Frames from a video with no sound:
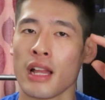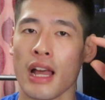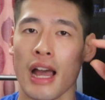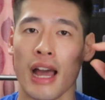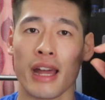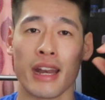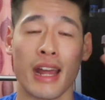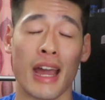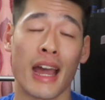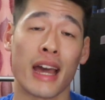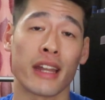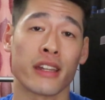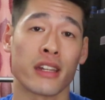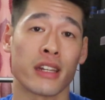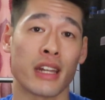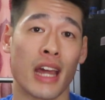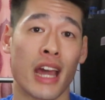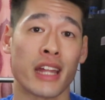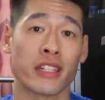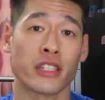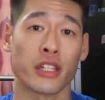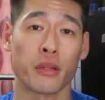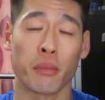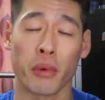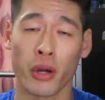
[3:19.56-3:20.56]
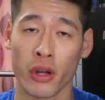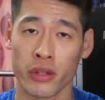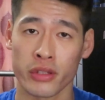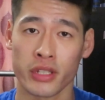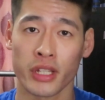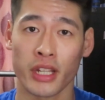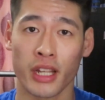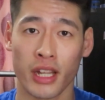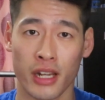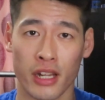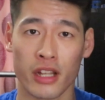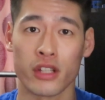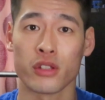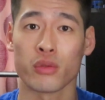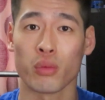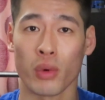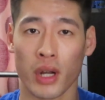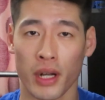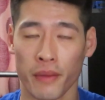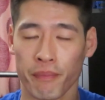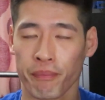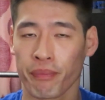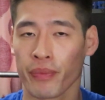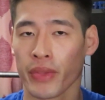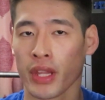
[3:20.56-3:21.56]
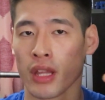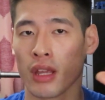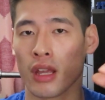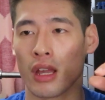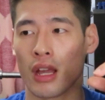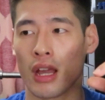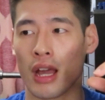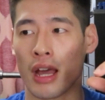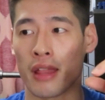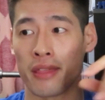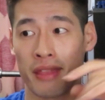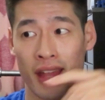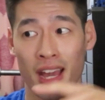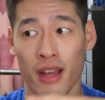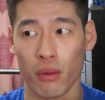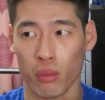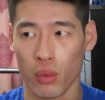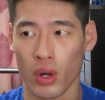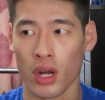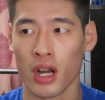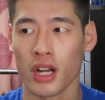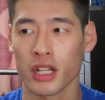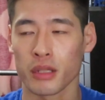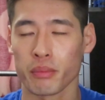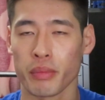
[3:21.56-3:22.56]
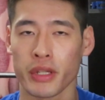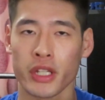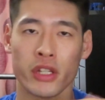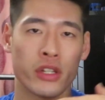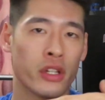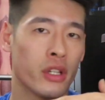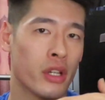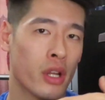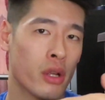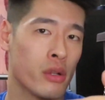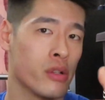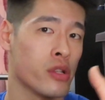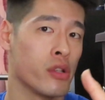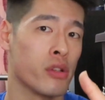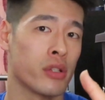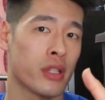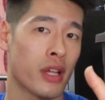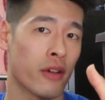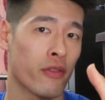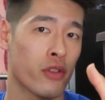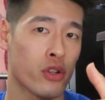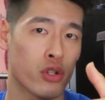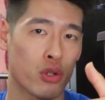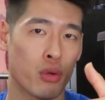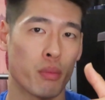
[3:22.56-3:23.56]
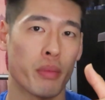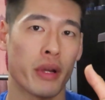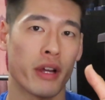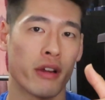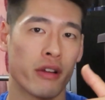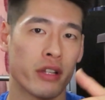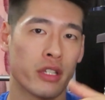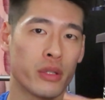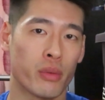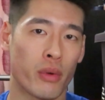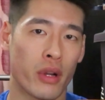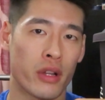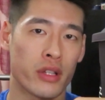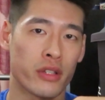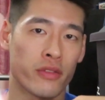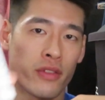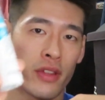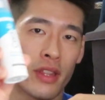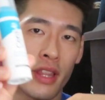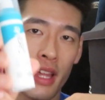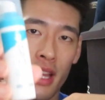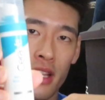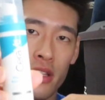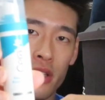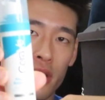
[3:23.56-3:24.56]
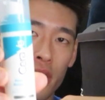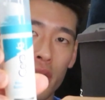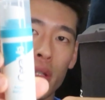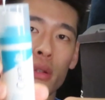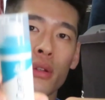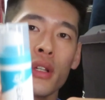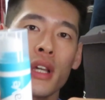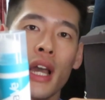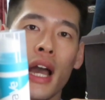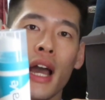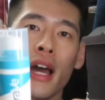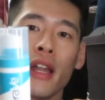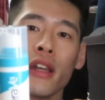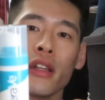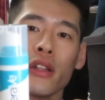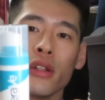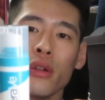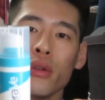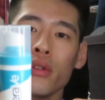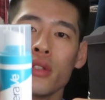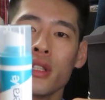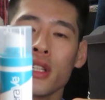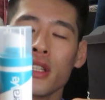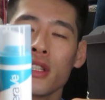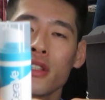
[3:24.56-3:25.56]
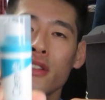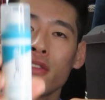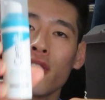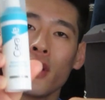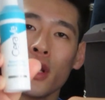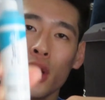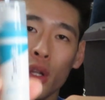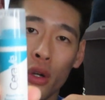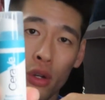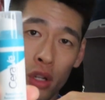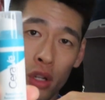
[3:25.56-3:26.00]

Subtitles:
and it had an antibiotic in it as well. And that worked, but you can only use that for short periods, whereas for this, you can use this for longer